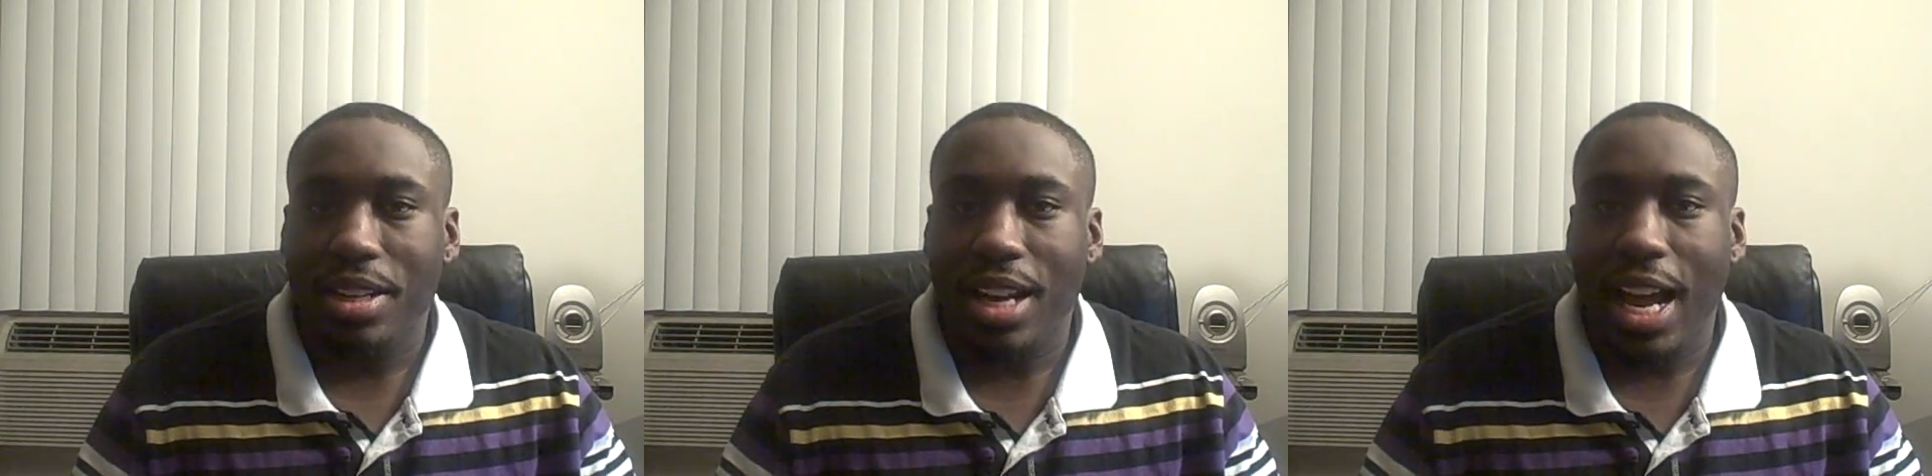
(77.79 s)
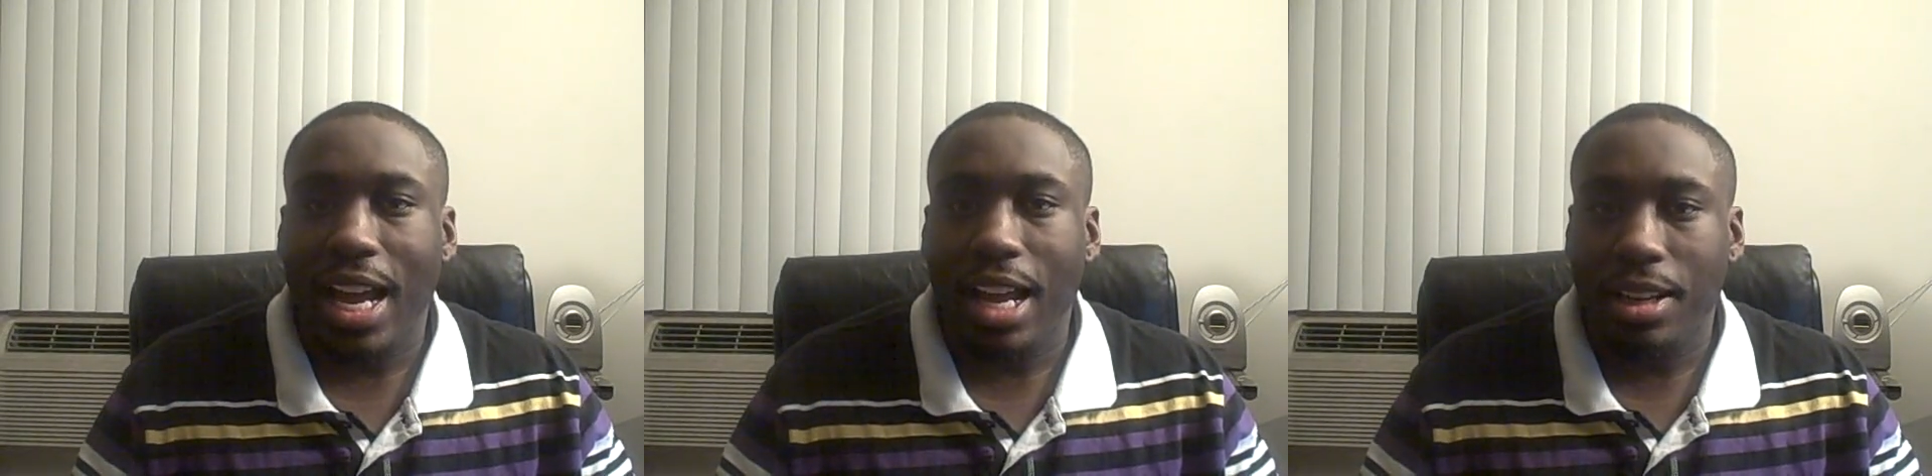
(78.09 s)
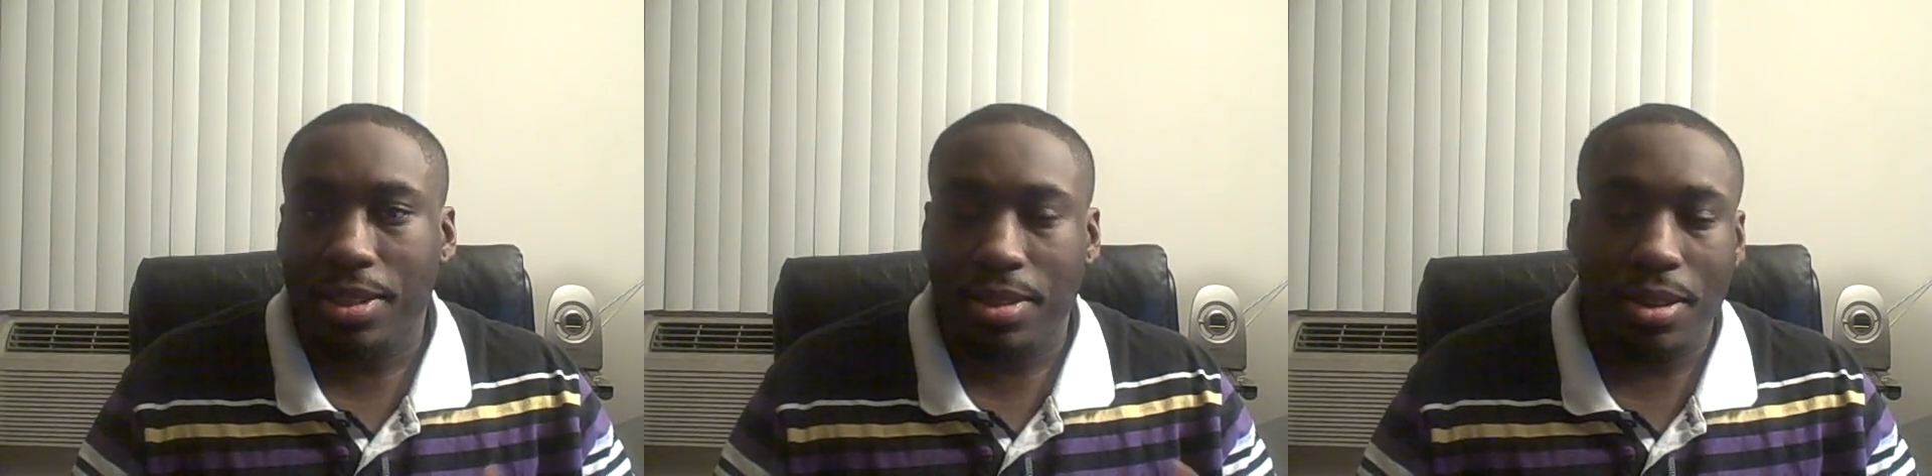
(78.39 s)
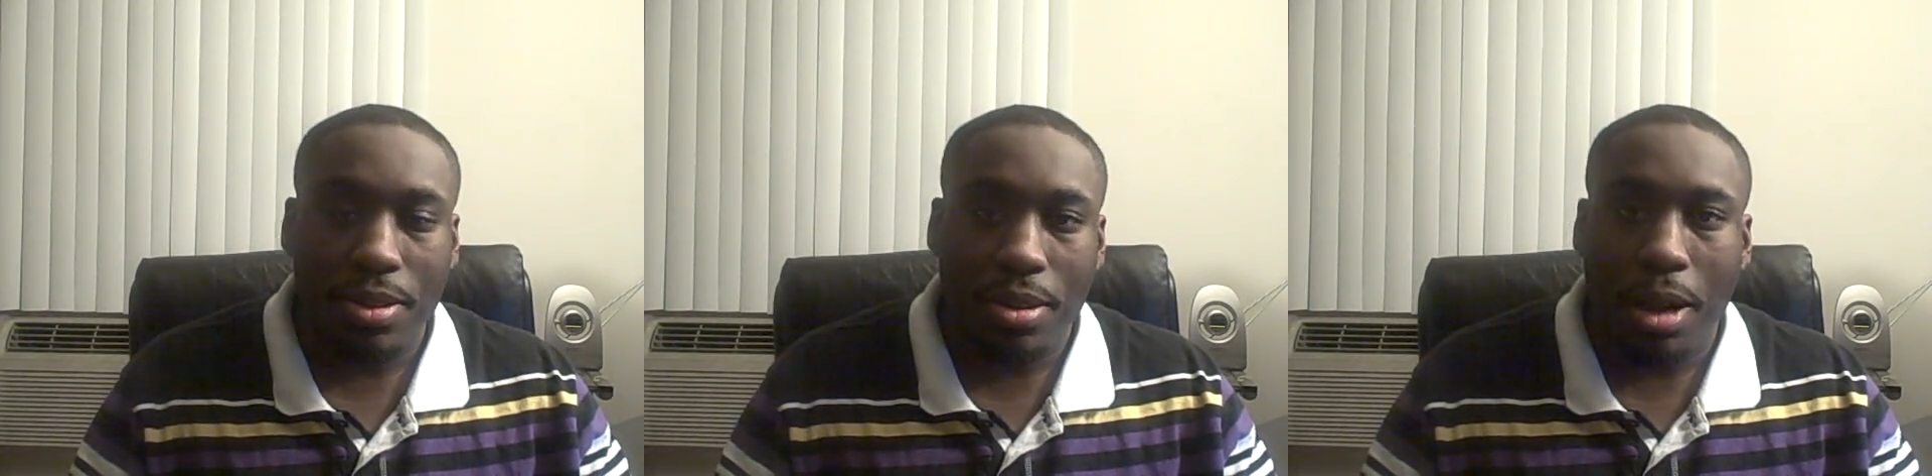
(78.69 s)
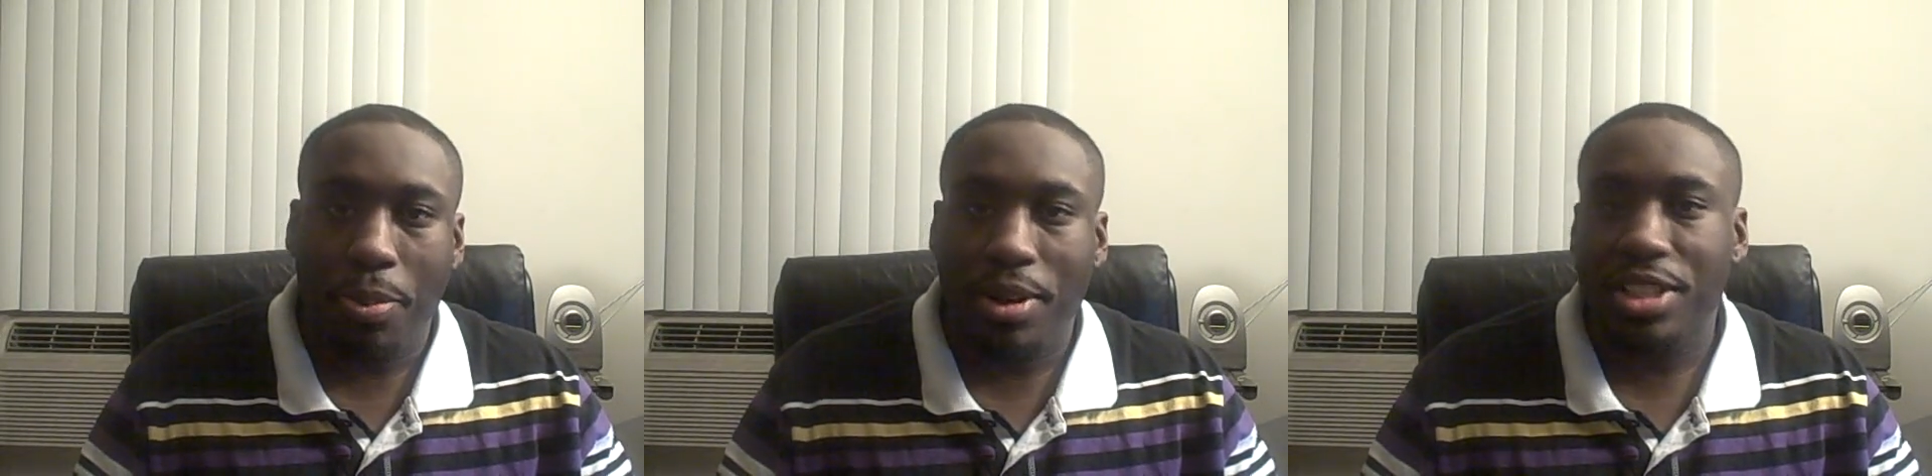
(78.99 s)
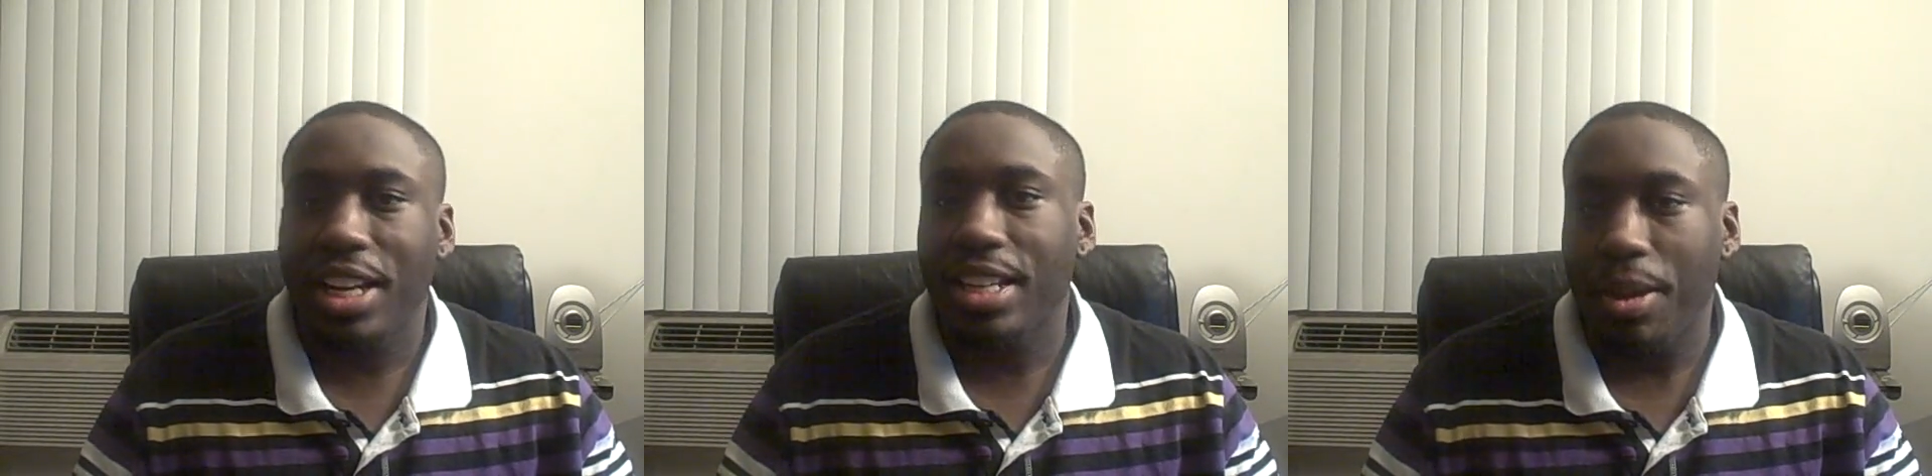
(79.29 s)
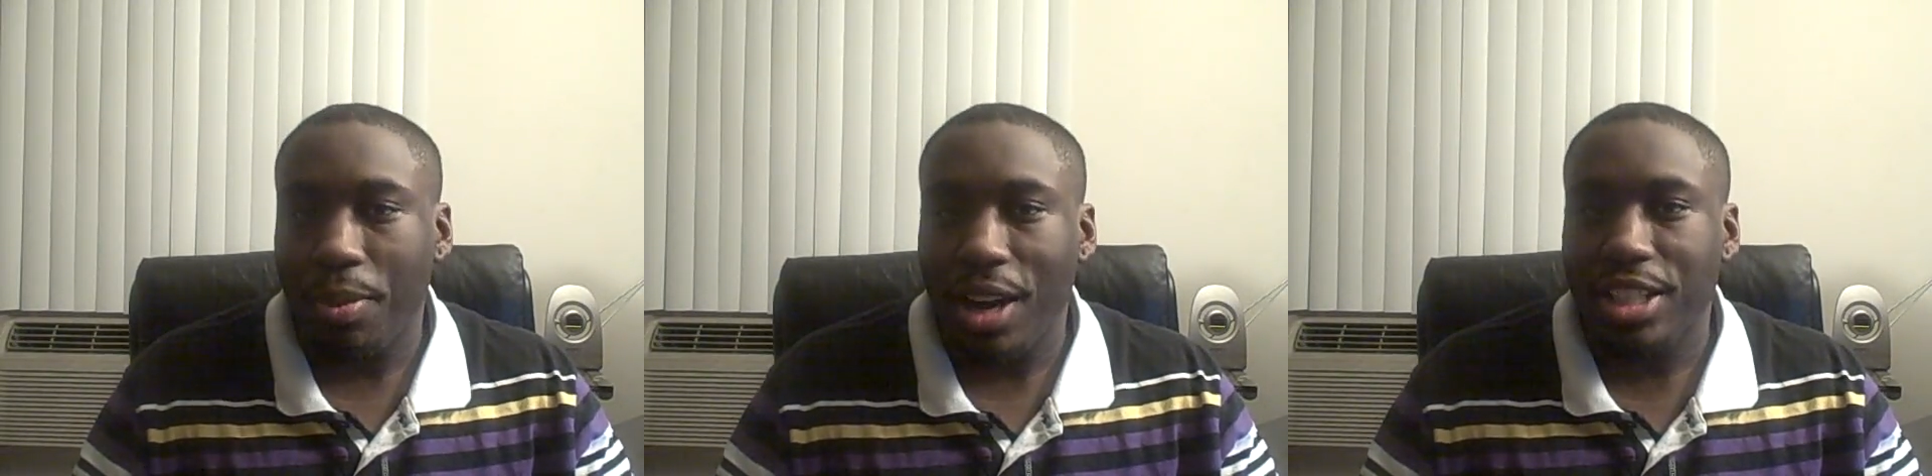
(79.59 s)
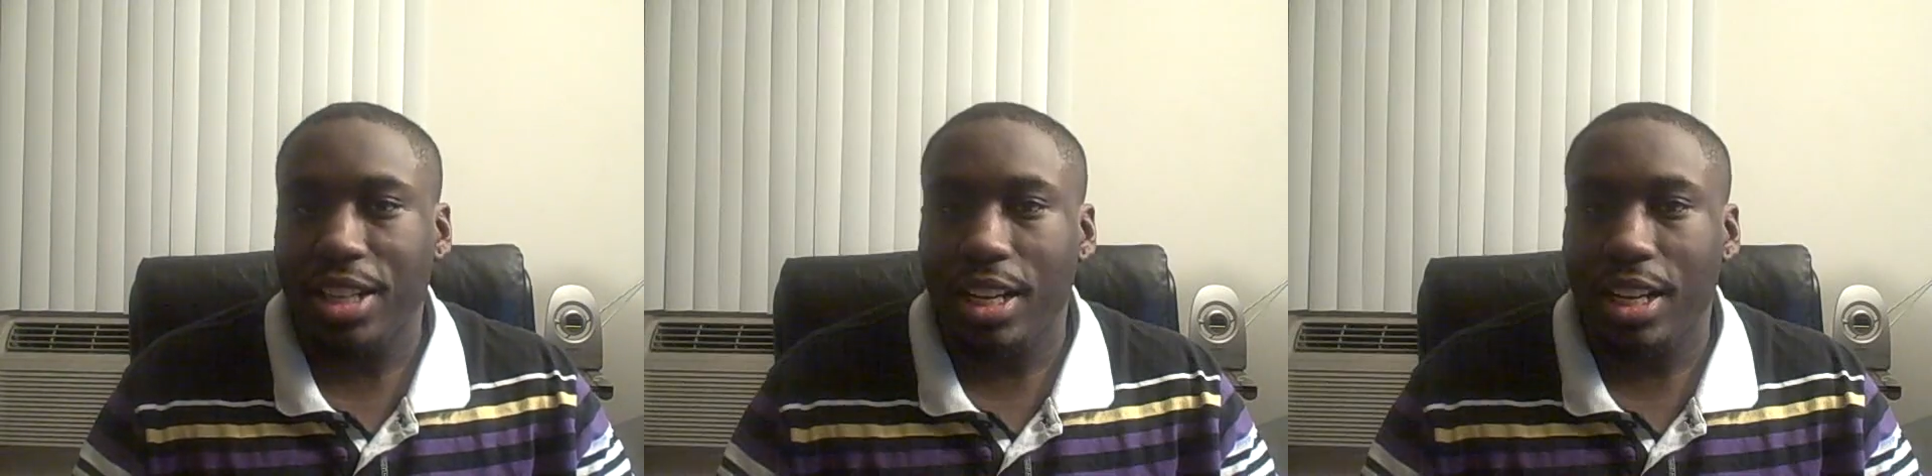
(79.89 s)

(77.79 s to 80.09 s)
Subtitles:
and I also appreciate them watching,